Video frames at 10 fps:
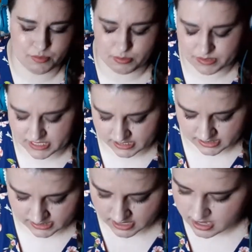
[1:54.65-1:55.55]

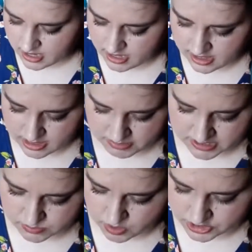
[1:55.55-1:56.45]
purposes. Let me
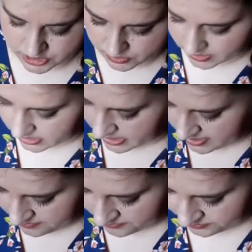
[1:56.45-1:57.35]
swatch it quickly.